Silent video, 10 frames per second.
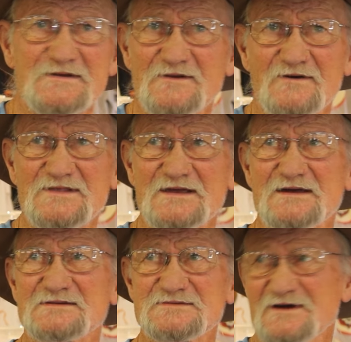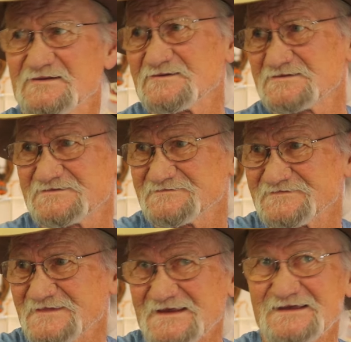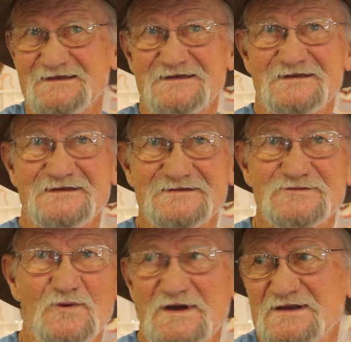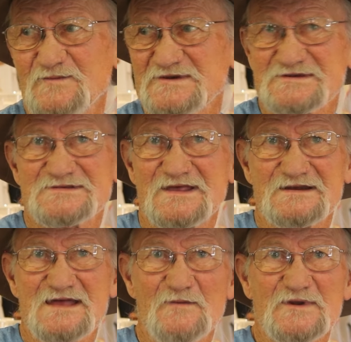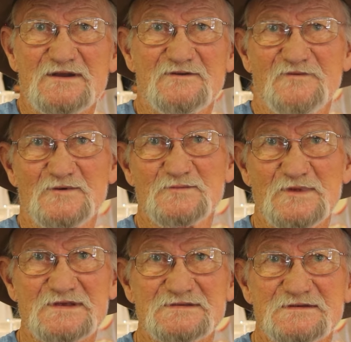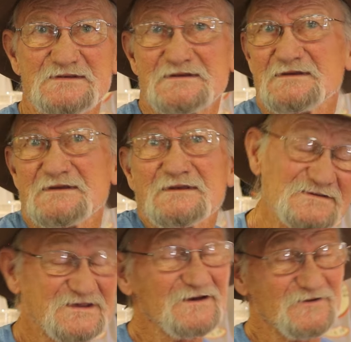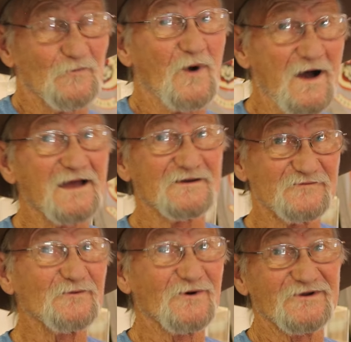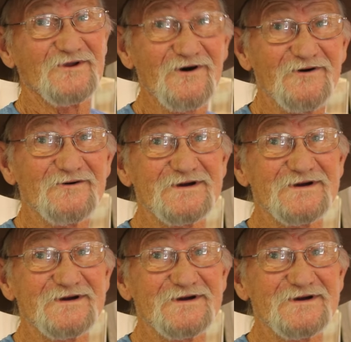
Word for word: and all that kind of stuff. No, they're. So why didn't we just let it happen in the first place? I'll tell you why if you want to know.